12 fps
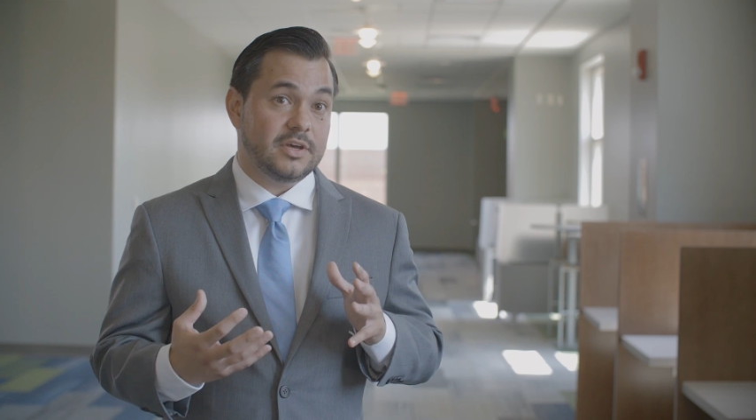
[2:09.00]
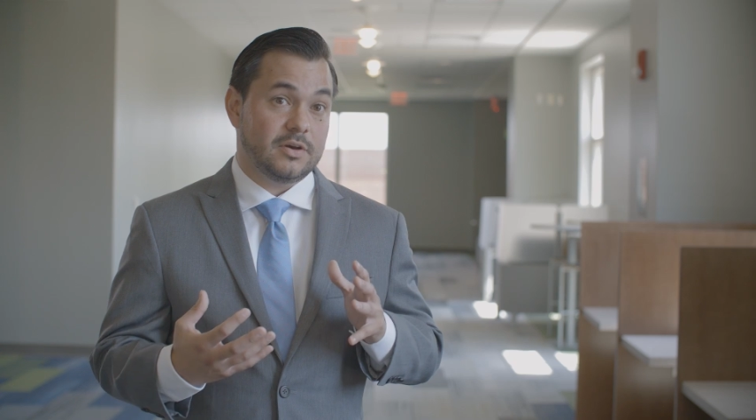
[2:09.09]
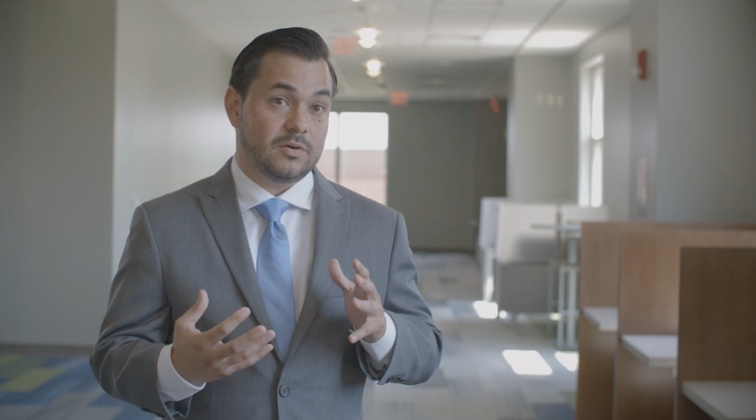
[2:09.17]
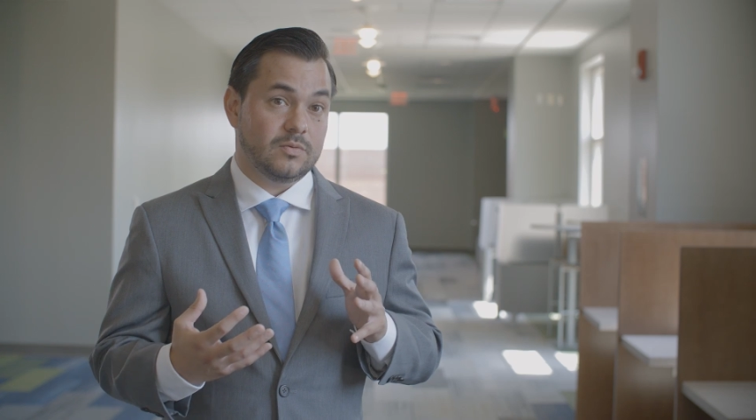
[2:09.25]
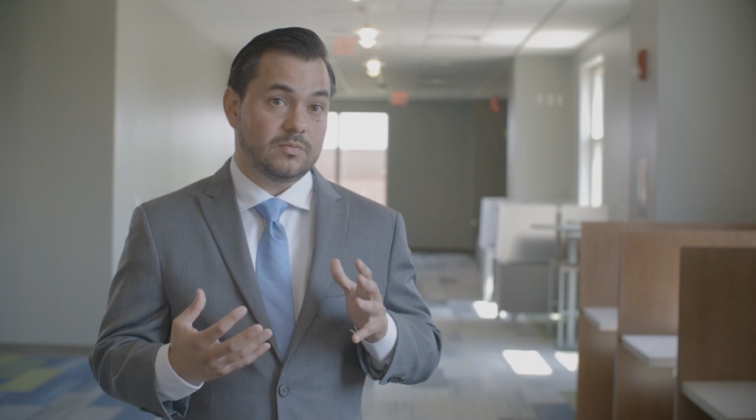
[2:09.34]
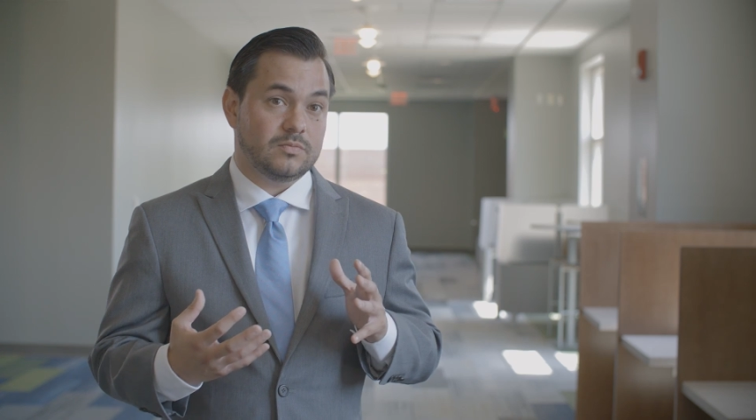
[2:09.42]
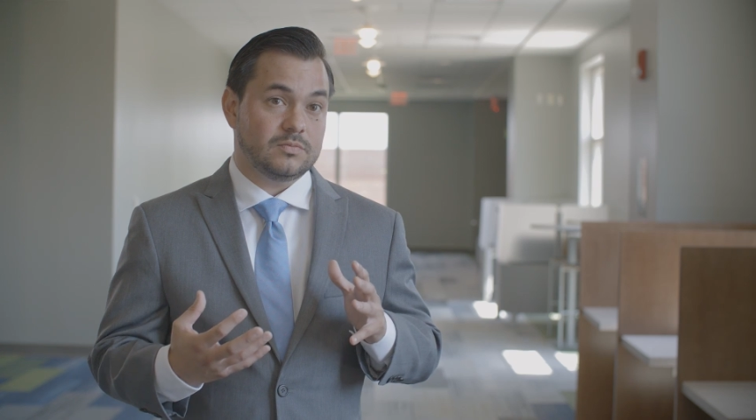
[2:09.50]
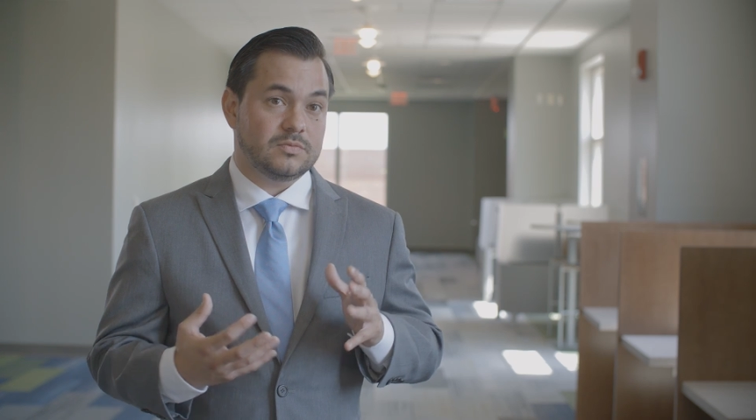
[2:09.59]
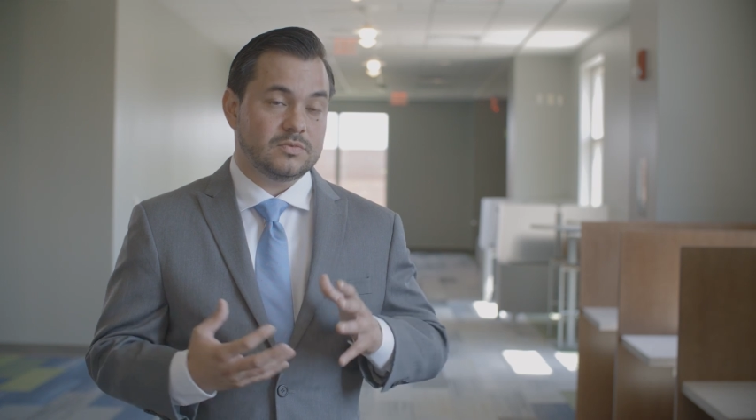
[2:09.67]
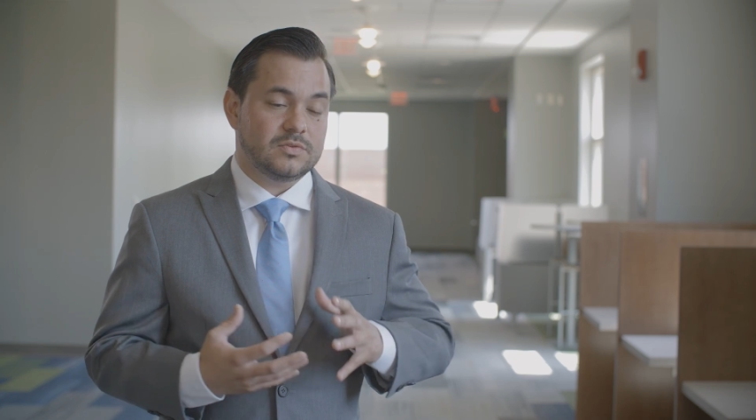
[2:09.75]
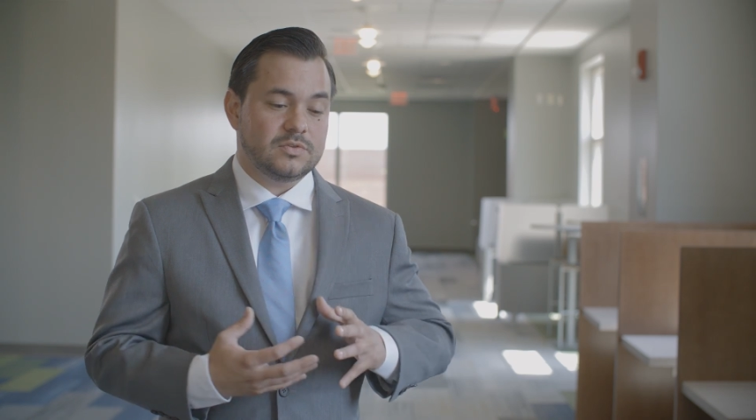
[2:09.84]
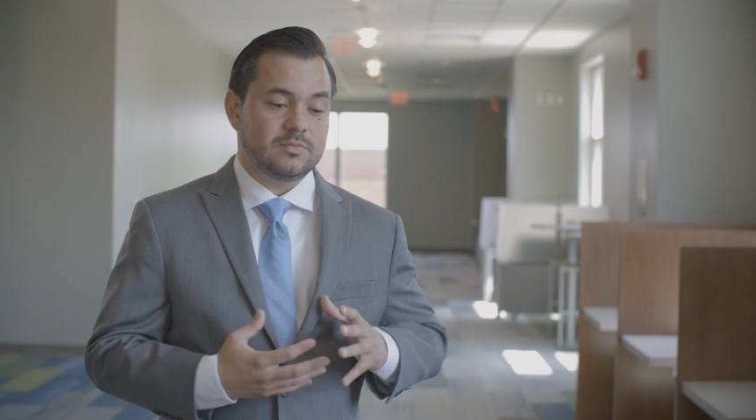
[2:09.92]
there
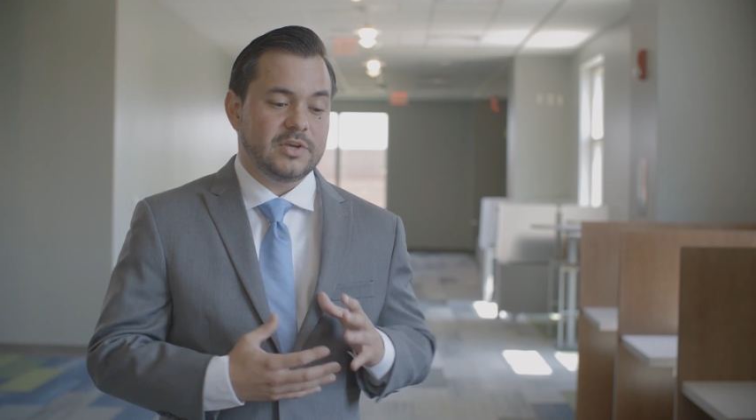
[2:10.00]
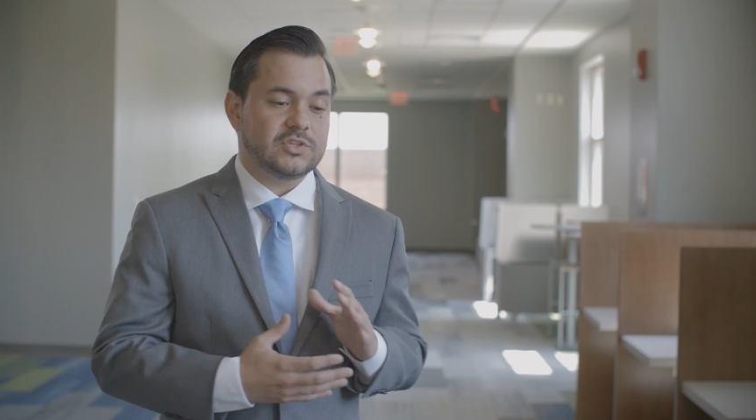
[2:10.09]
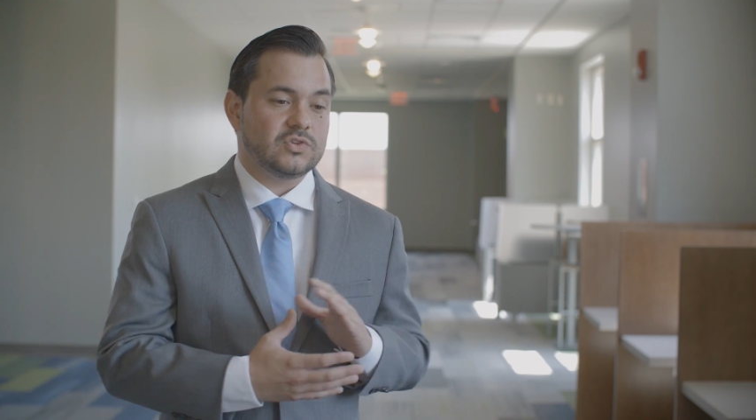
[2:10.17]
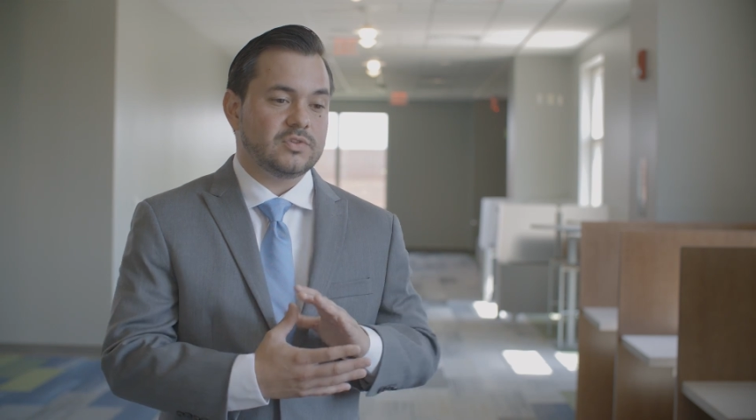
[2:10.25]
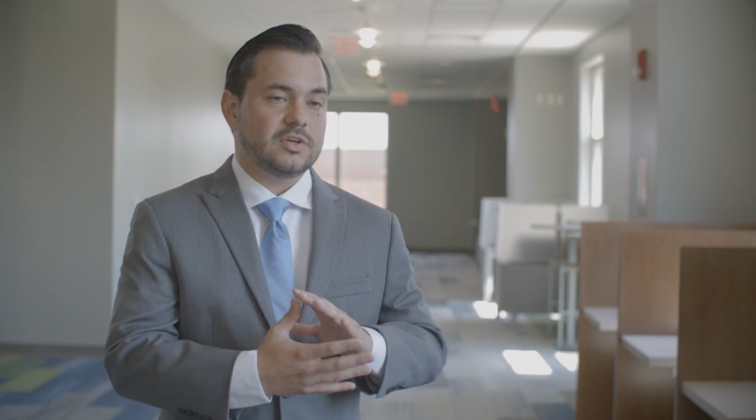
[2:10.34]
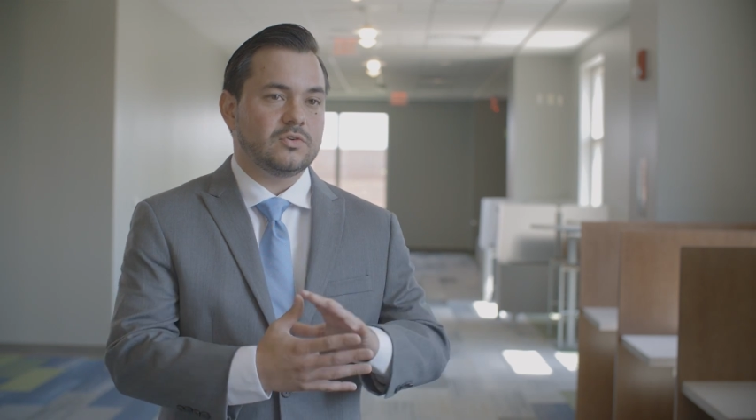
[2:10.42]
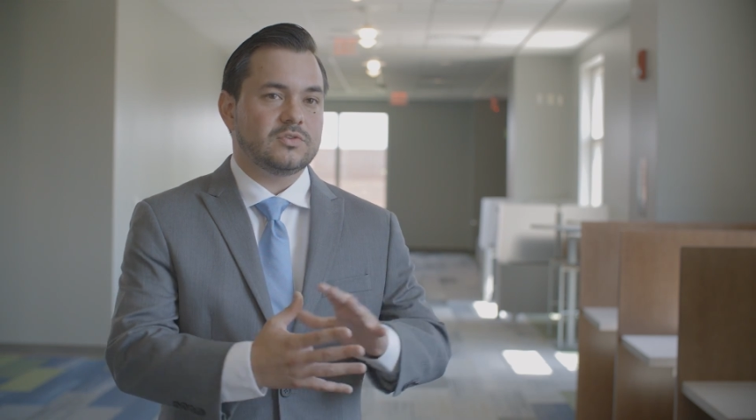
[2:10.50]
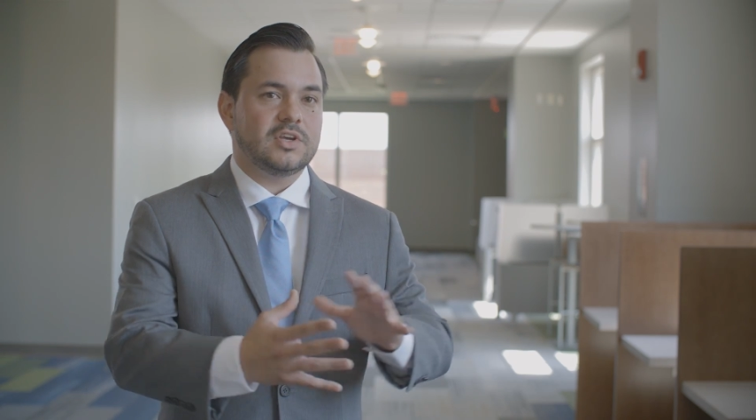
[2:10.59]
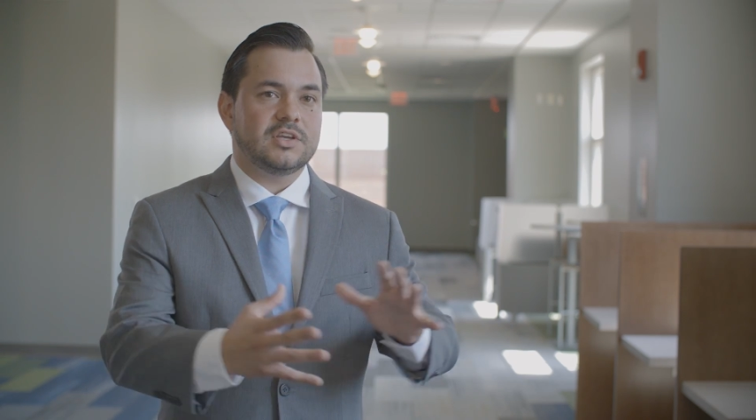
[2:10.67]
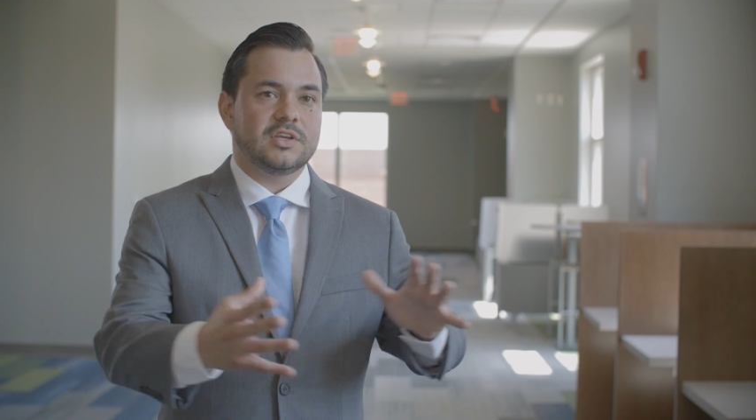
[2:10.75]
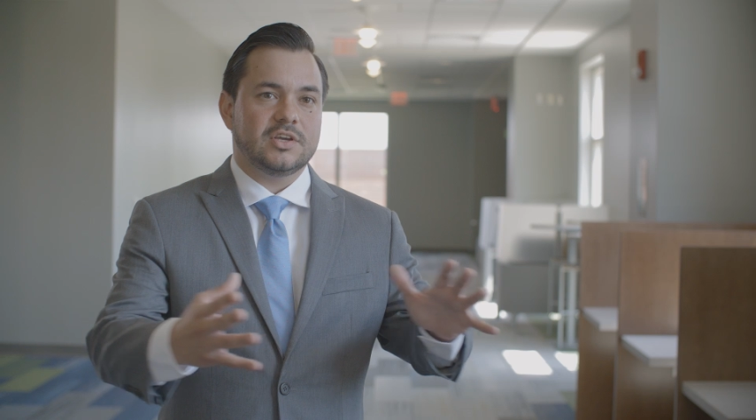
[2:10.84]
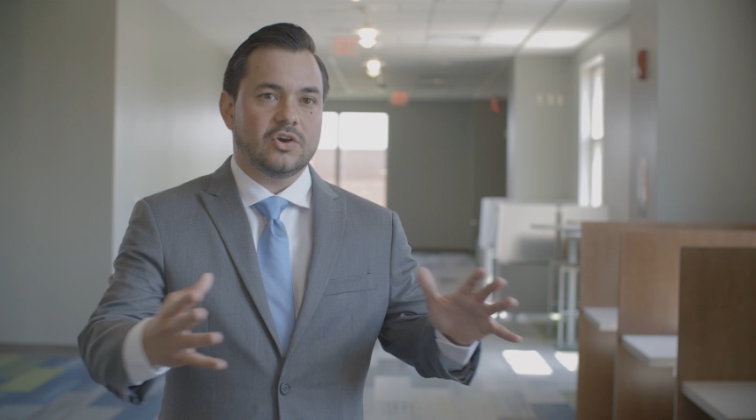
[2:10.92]
to make sure that you're
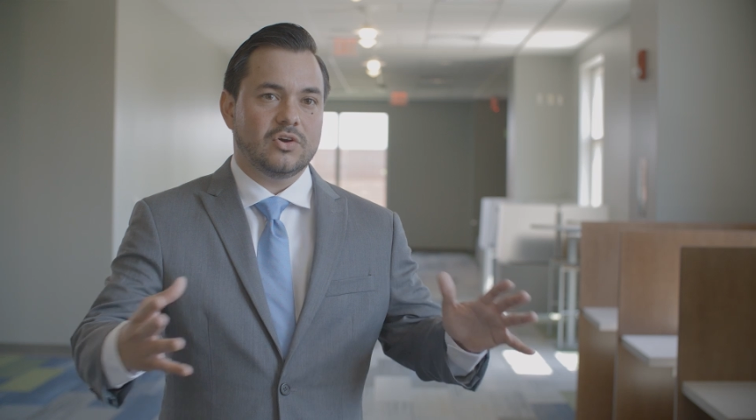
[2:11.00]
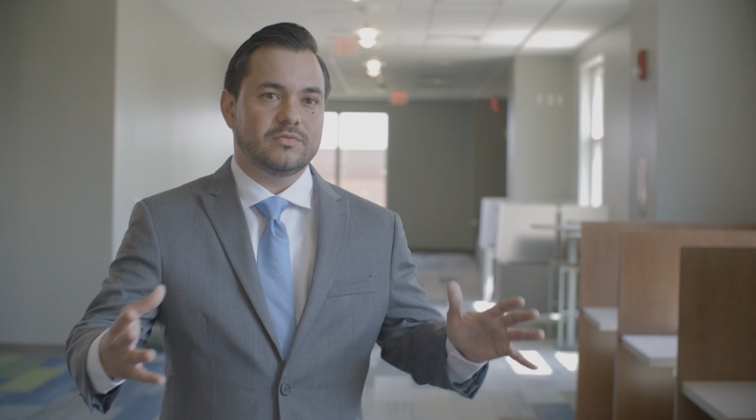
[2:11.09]
taken care